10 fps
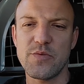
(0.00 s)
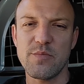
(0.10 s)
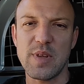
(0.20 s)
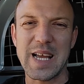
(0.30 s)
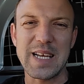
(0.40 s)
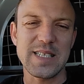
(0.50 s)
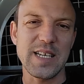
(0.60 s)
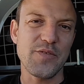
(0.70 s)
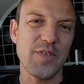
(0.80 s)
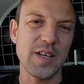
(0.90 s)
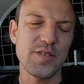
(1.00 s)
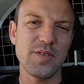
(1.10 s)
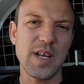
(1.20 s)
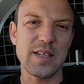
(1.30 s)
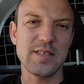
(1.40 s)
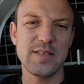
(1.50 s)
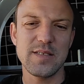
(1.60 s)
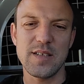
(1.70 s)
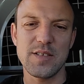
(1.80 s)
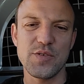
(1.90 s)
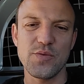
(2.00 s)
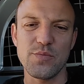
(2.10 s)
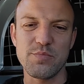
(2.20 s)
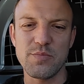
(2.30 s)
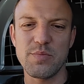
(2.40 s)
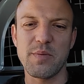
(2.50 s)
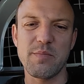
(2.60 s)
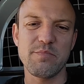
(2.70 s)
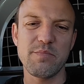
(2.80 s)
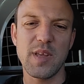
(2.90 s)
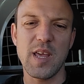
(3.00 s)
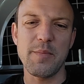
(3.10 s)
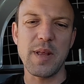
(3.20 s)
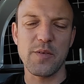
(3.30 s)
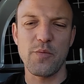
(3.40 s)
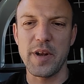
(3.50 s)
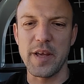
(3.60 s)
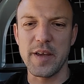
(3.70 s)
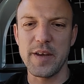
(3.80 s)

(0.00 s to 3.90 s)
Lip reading: like I said, try to keep that running.